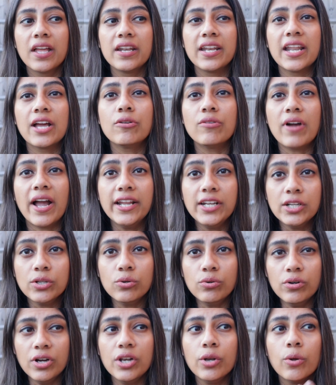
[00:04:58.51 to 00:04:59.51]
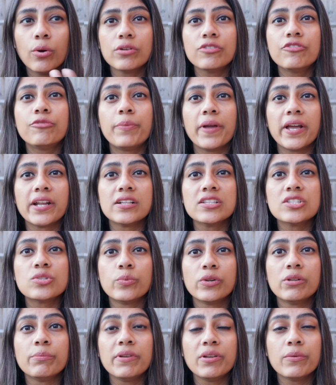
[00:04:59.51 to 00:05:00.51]
Now, I know a lot of parents
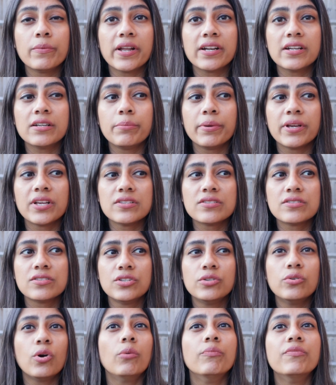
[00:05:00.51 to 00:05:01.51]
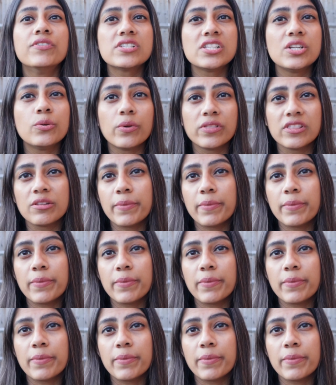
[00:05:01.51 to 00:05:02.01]
will be worried because you obviously want